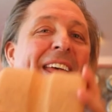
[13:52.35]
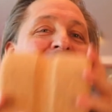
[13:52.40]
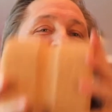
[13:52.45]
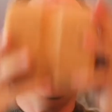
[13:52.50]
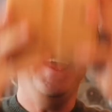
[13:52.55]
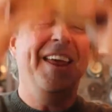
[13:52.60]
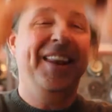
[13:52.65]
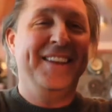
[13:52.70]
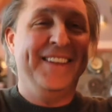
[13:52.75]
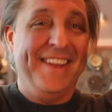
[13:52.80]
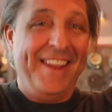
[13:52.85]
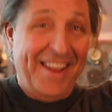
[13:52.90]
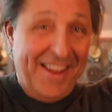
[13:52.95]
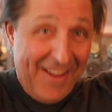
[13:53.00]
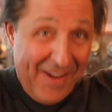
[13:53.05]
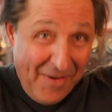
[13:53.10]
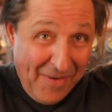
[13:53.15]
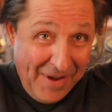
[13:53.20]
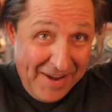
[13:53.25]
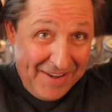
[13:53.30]
And
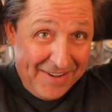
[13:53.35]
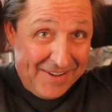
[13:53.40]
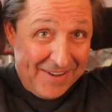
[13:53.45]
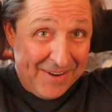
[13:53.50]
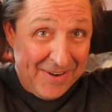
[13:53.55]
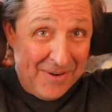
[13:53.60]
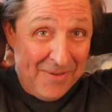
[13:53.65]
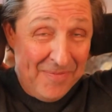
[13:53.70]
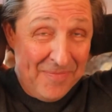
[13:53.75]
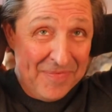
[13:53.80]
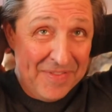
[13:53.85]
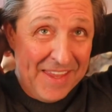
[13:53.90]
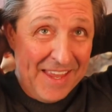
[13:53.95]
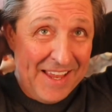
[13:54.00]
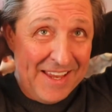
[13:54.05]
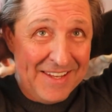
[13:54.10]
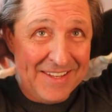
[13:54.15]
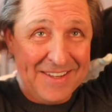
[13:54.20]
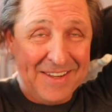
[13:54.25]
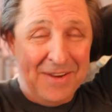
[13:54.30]
what you do
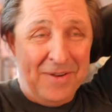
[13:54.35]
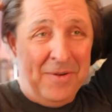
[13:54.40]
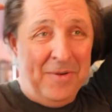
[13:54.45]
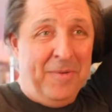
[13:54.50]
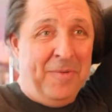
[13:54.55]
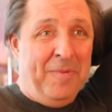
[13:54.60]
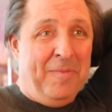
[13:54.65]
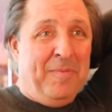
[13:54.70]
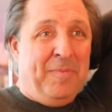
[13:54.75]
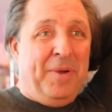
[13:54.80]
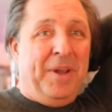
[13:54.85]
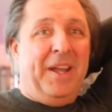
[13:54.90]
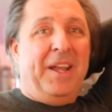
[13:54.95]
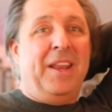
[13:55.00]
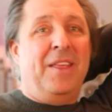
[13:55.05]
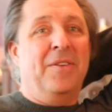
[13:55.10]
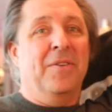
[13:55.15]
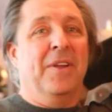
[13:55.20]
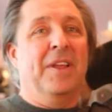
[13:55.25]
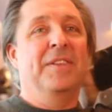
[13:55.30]
is you put it
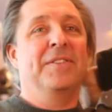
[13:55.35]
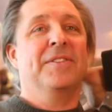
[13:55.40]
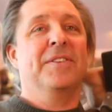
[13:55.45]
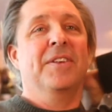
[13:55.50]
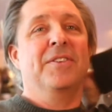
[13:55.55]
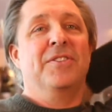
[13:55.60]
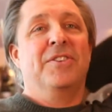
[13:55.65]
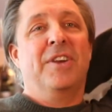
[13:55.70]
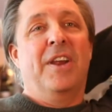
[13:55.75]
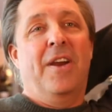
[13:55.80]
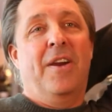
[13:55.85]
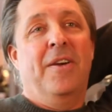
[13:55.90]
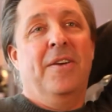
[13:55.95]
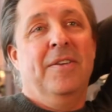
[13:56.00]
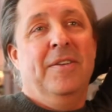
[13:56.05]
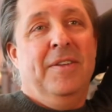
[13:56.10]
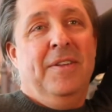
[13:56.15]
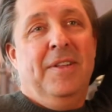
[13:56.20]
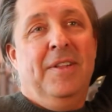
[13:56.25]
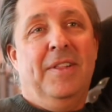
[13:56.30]
either against a
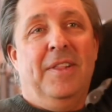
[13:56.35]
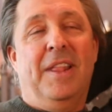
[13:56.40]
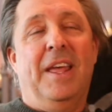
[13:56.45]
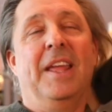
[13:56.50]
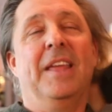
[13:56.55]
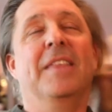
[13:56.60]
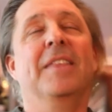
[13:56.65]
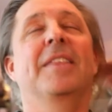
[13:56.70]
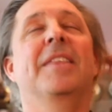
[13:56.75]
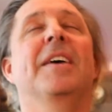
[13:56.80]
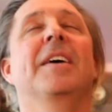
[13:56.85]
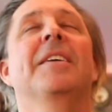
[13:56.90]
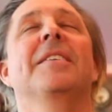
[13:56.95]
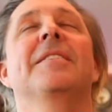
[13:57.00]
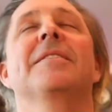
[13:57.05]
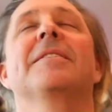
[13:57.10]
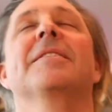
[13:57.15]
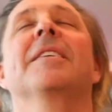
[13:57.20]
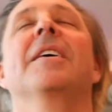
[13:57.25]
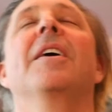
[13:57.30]
chair like
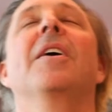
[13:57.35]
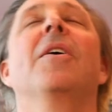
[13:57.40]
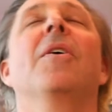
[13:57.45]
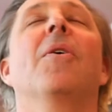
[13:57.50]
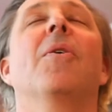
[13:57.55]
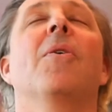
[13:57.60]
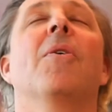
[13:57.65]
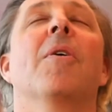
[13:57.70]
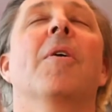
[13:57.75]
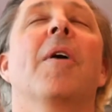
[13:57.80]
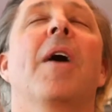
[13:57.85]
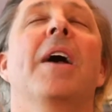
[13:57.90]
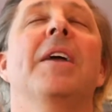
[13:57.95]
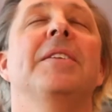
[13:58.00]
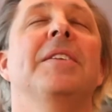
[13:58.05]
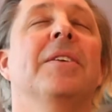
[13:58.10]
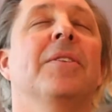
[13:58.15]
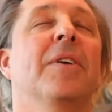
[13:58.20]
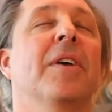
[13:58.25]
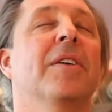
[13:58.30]
this, or
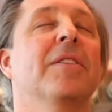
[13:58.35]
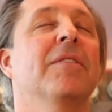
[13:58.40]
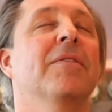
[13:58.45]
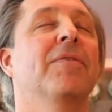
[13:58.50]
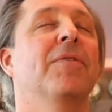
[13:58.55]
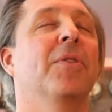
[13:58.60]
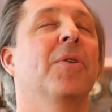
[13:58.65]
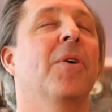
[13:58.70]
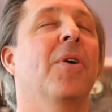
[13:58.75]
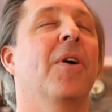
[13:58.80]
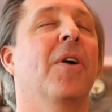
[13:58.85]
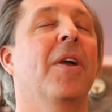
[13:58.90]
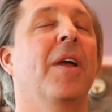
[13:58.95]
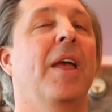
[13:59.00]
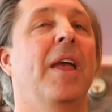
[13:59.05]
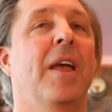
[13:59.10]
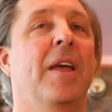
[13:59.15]
ideally on the floor.